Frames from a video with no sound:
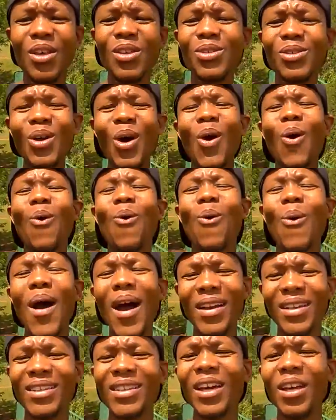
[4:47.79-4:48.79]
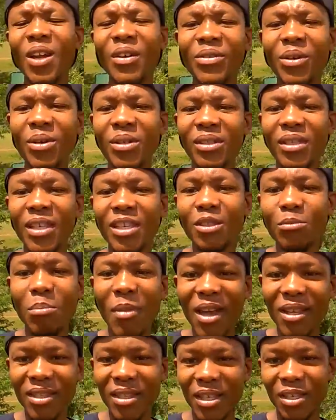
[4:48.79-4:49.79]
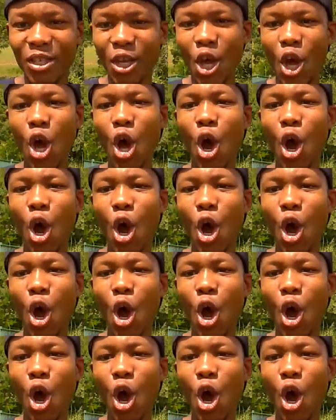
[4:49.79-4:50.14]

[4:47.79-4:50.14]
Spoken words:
So what? None of those things matters.